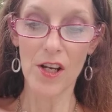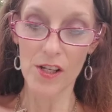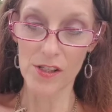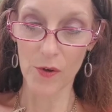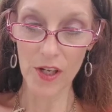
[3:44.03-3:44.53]

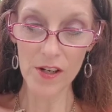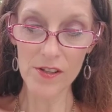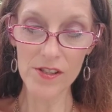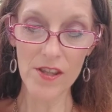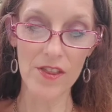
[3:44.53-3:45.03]
So
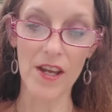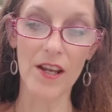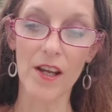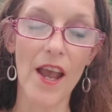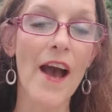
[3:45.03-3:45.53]
here's the
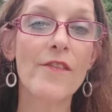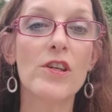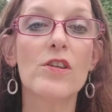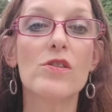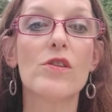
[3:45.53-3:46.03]
thing. After
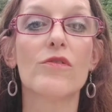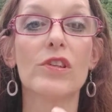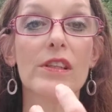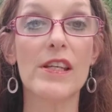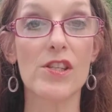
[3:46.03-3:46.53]
you do the
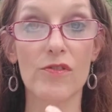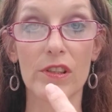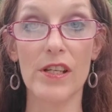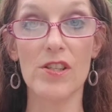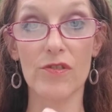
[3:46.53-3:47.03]
release,
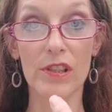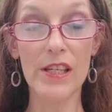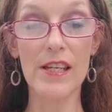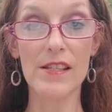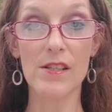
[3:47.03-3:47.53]
release,
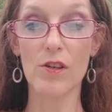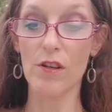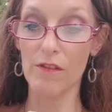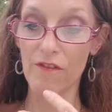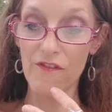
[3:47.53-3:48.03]
release, so you
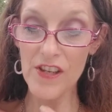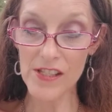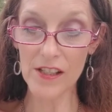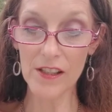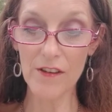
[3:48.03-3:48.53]
can
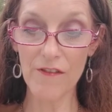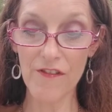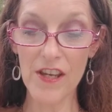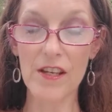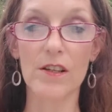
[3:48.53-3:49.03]
physically
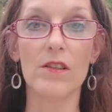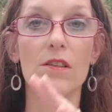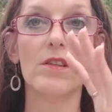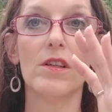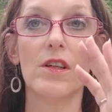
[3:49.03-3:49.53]
feel
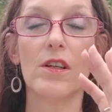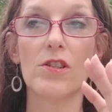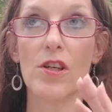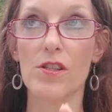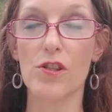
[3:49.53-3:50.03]

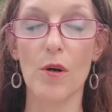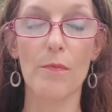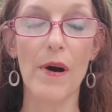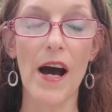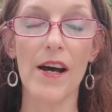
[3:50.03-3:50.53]
just your
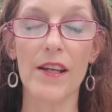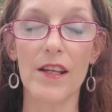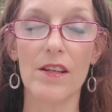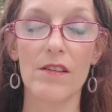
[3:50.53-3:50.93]
body